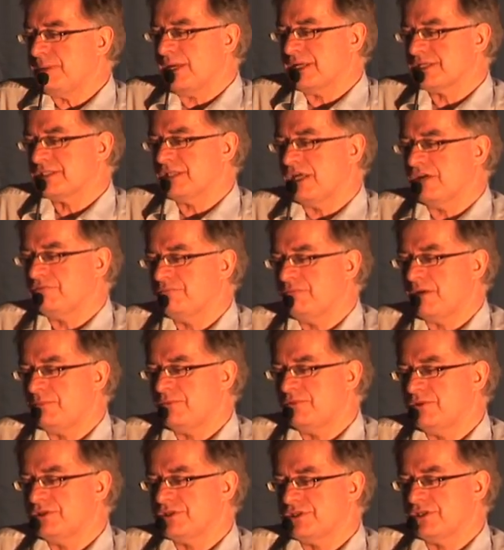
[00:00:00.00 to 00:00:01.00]
past life
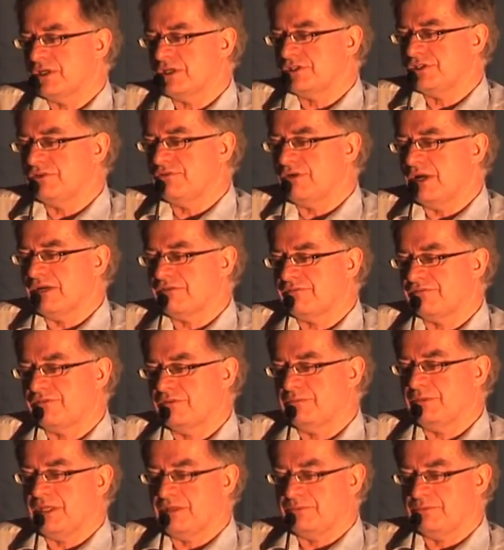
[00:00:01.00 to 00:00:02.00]
memories that are derived
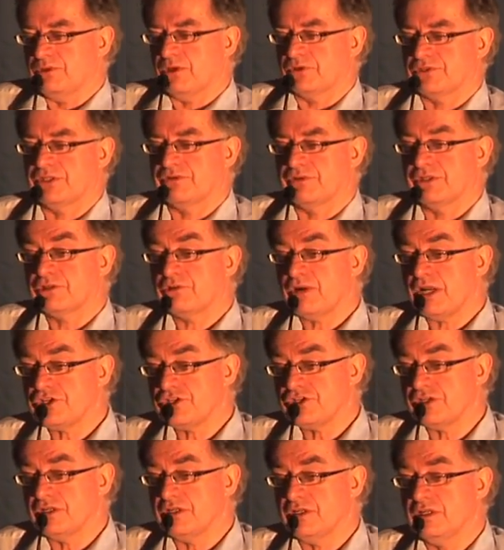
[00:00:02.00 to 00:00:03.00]
from hypnotic
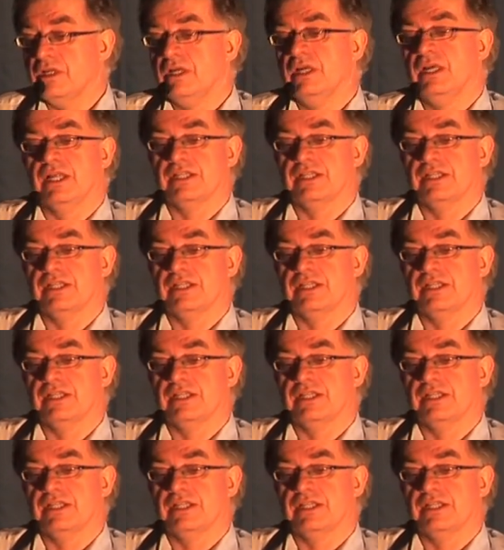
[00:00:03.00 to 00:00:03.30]
regression,